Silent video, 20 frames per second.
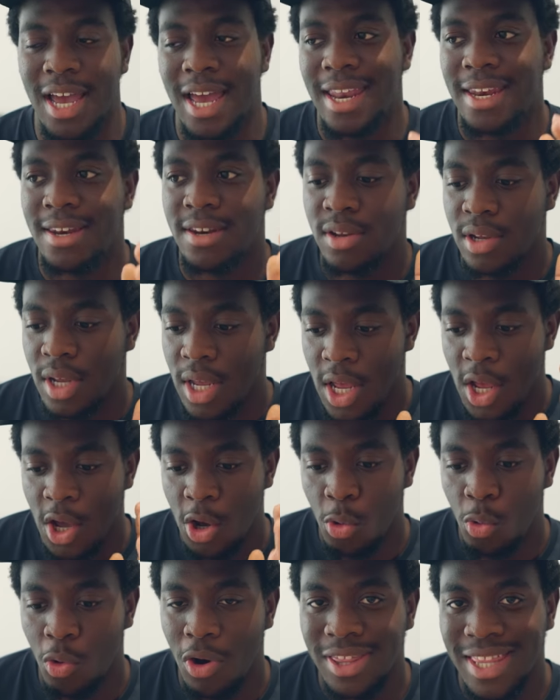And
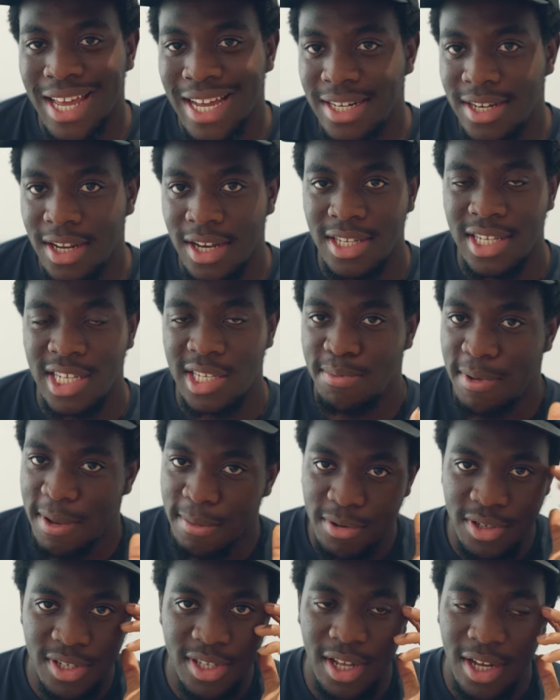what that does is
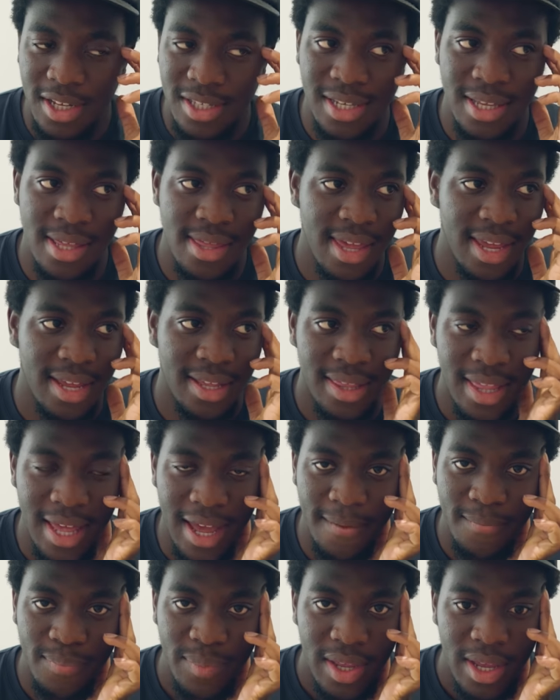people start to think
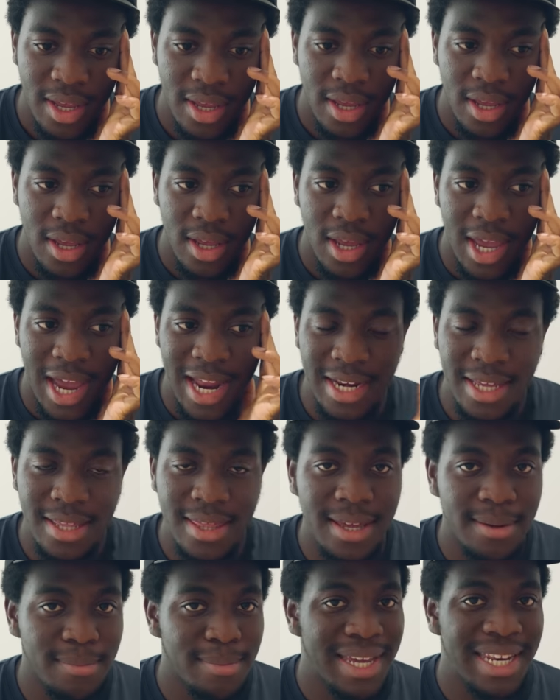that
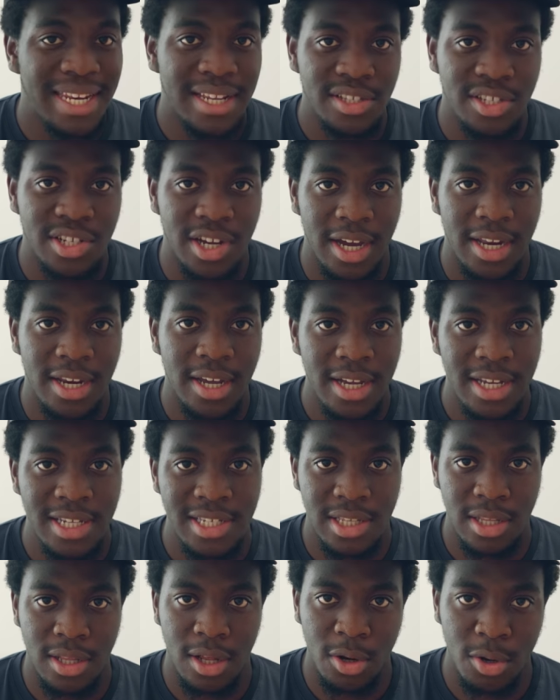anything made in China
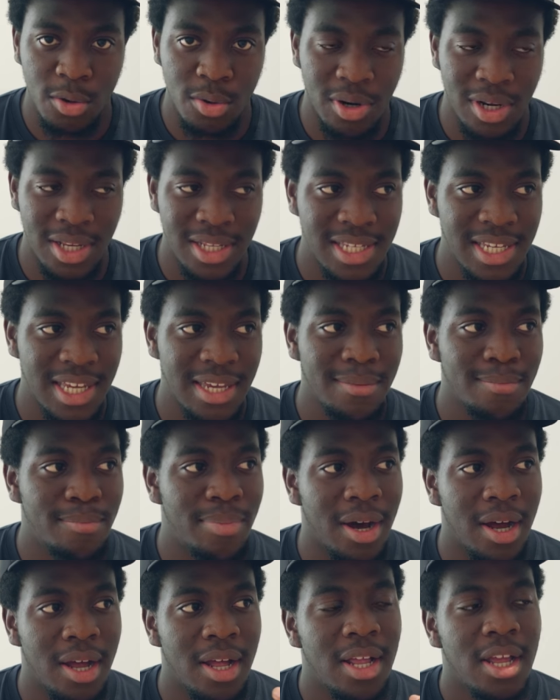is low quality,
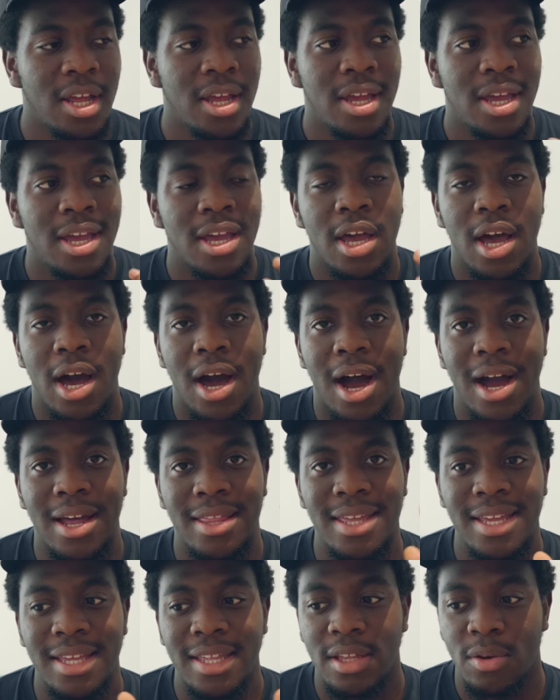but I
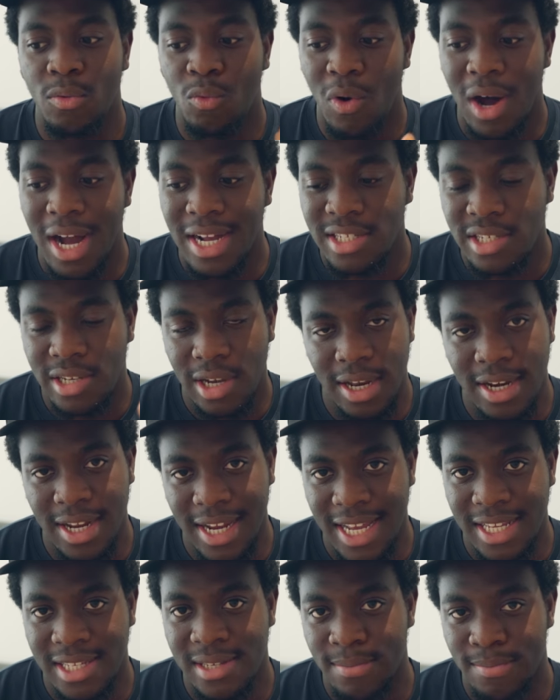think why China
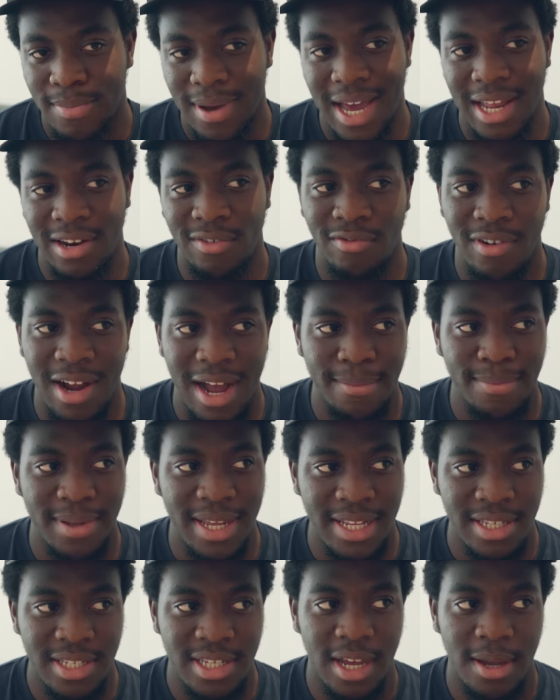gets a bad
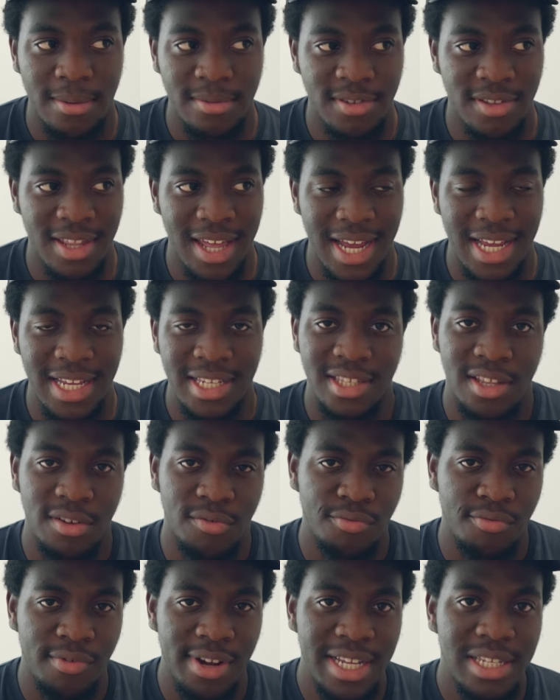rap in terms of that is the
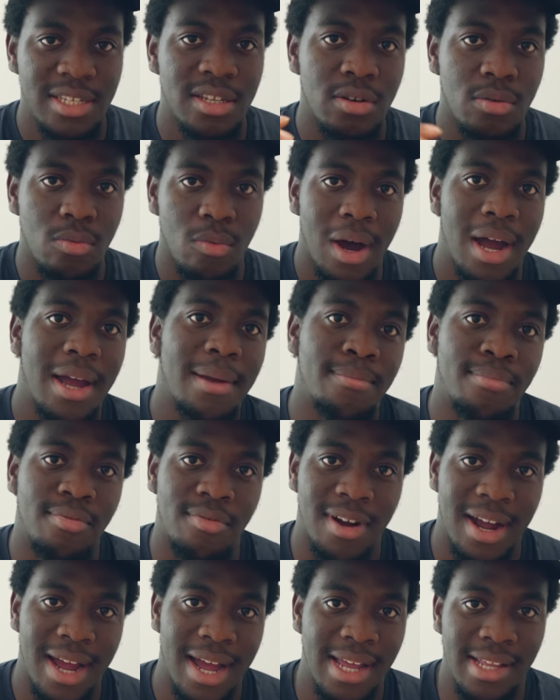reason why
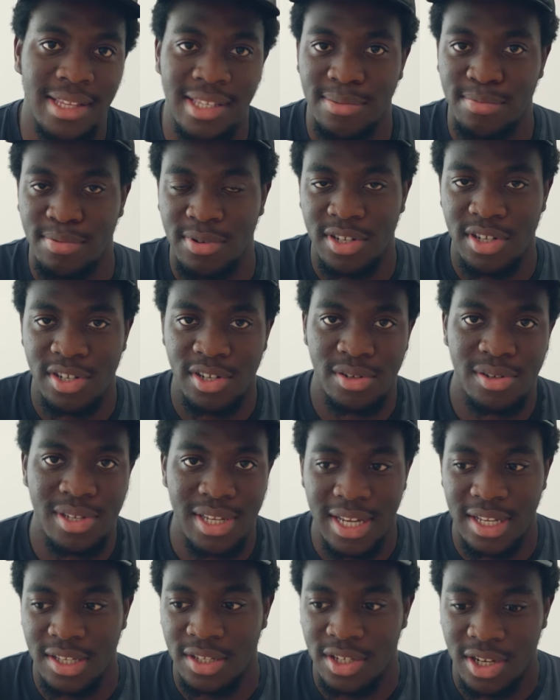brands produce
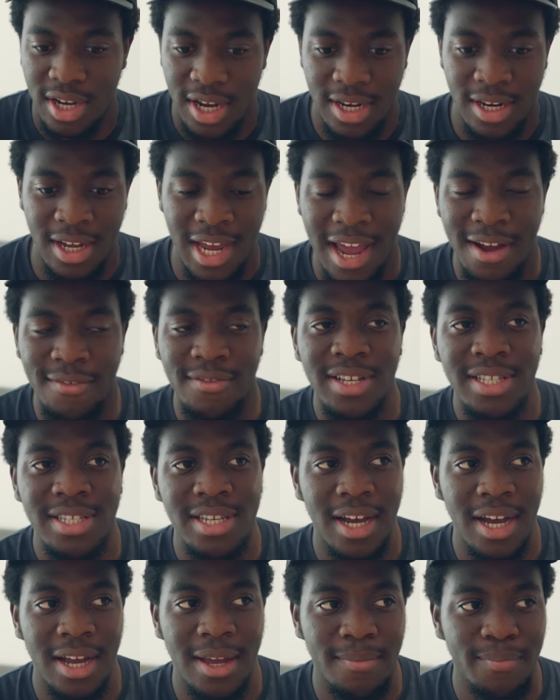in China. Every
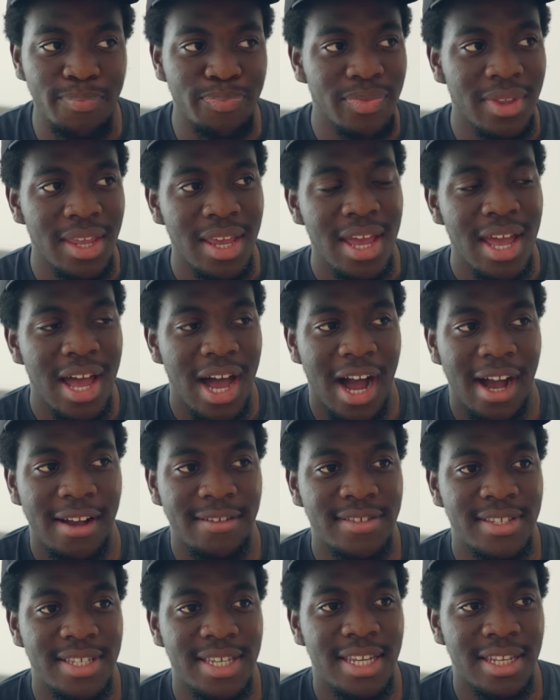time
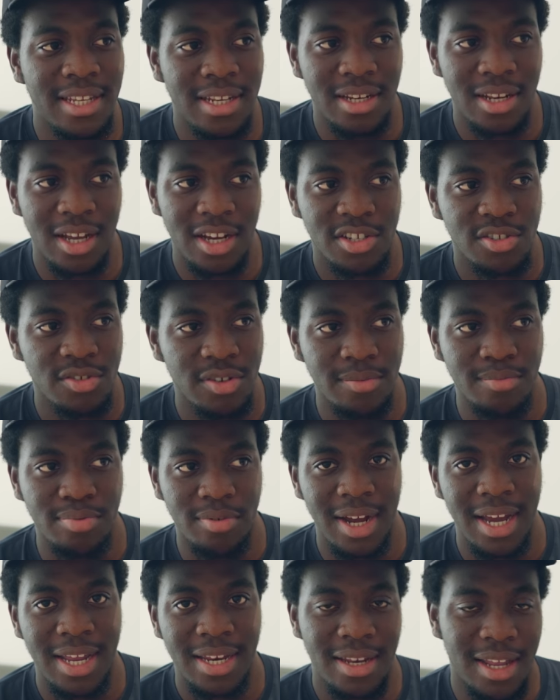I've seen a luxury
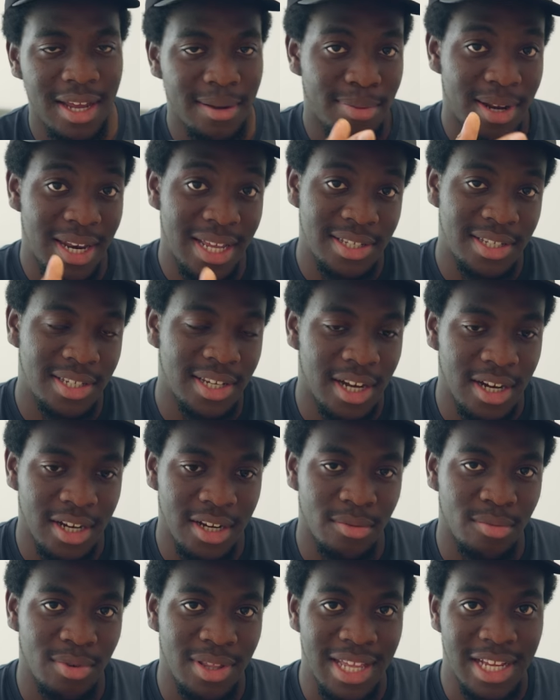brand like
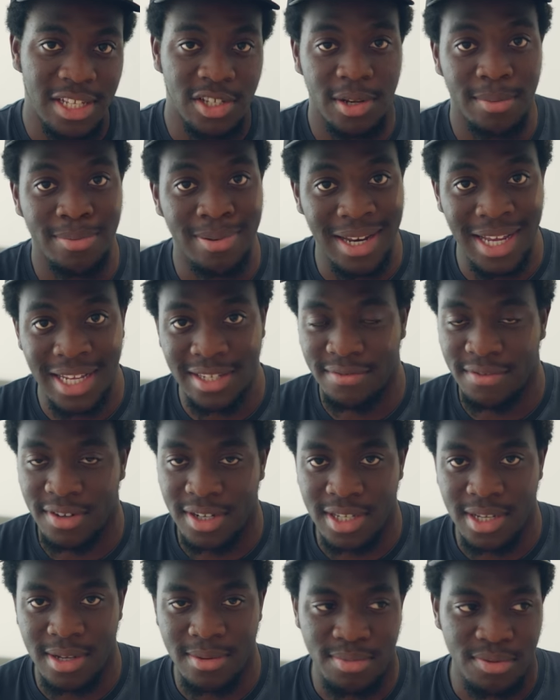Balenciaga with their Triple S, for
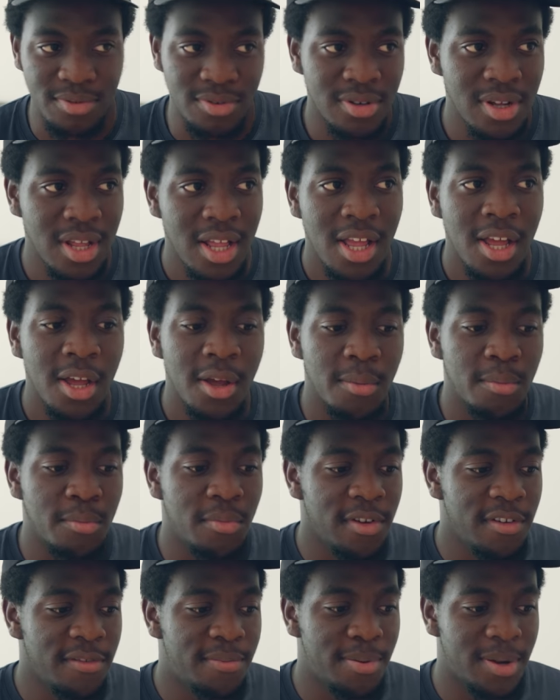example,
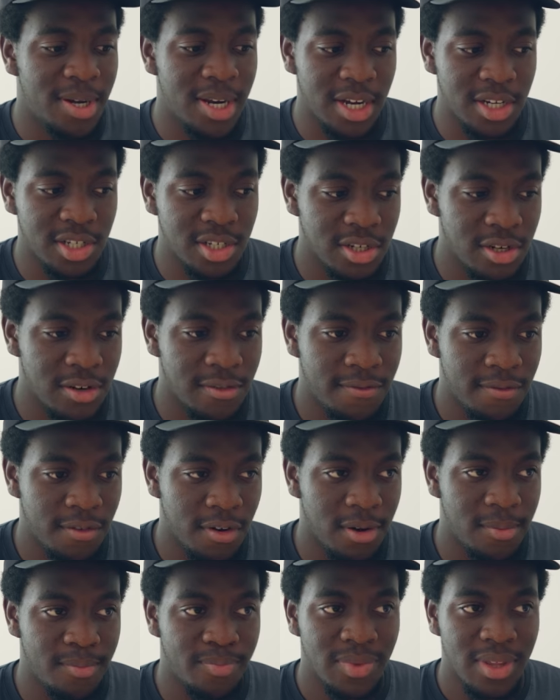move production
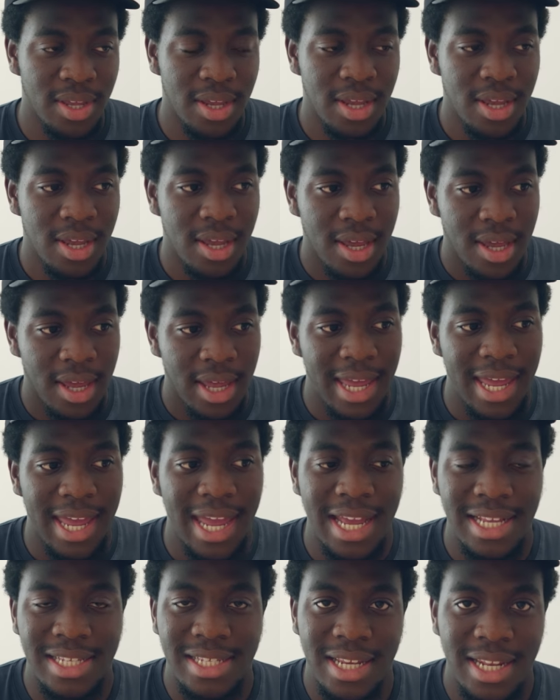from
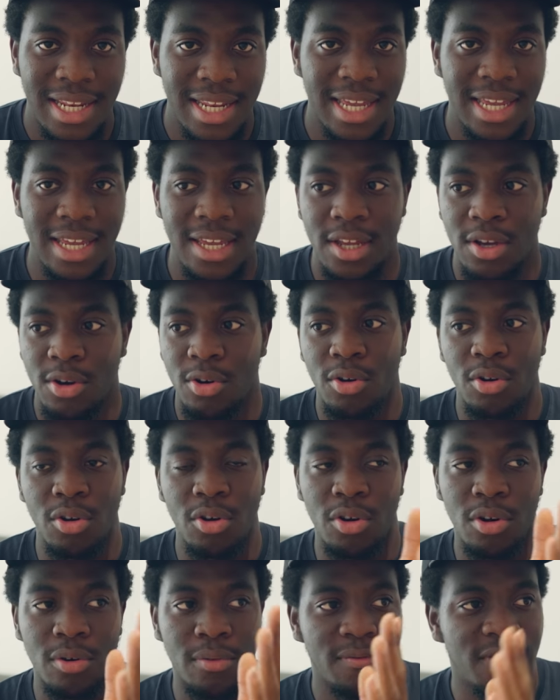Italy
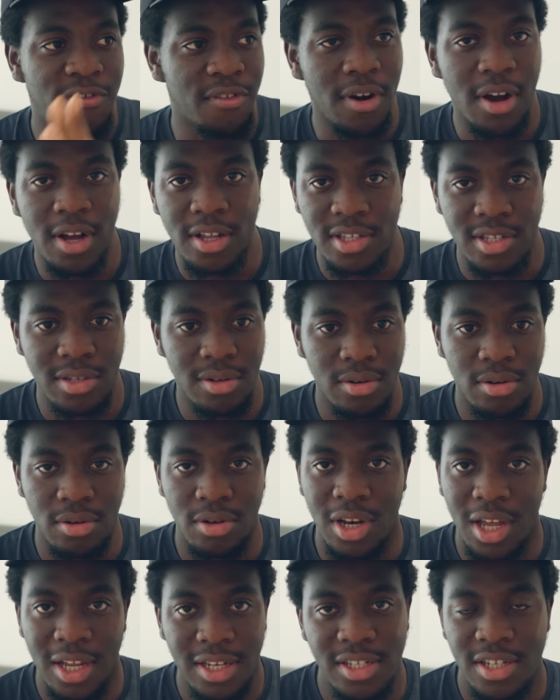or France or
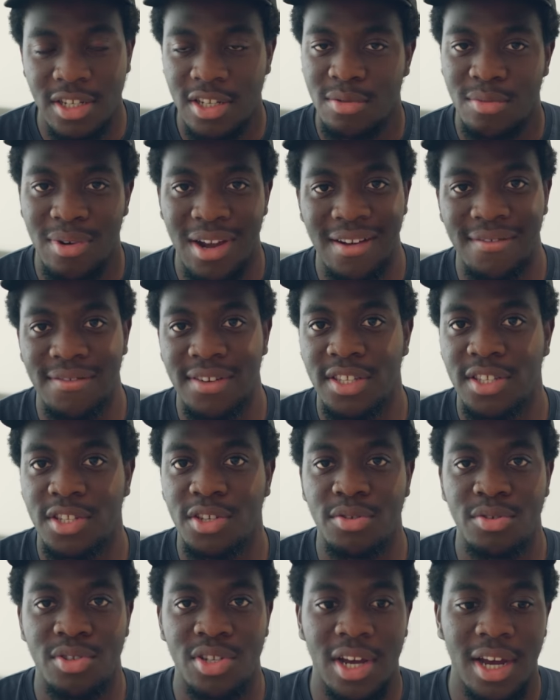London, wherever,
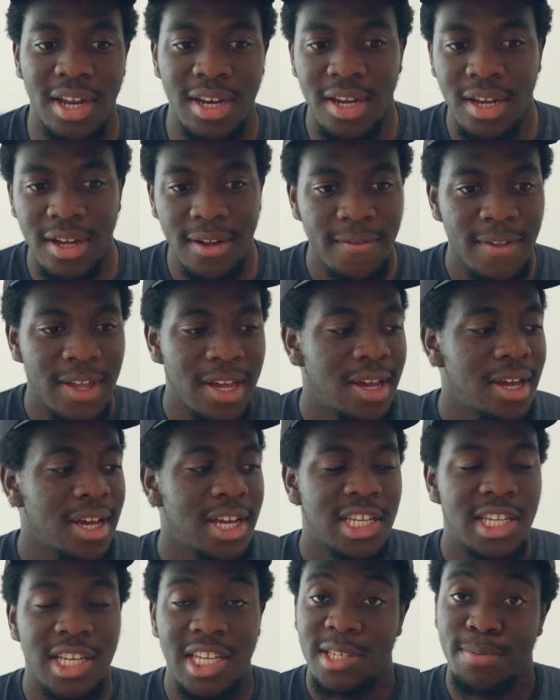to China,
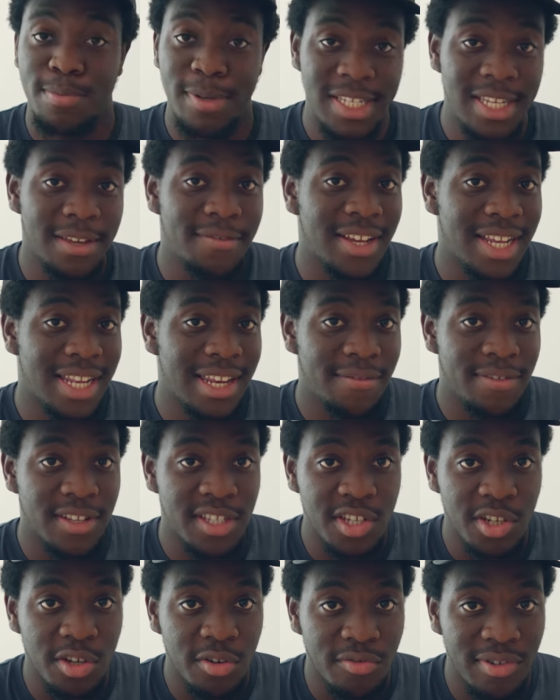it's specifically for
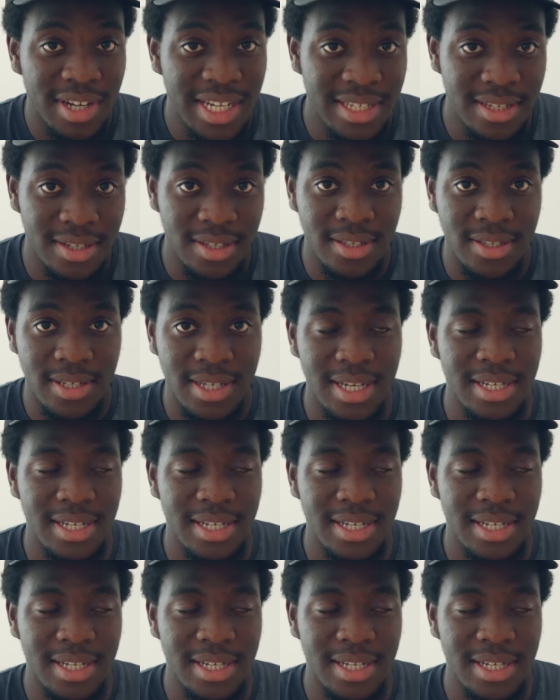two reasons.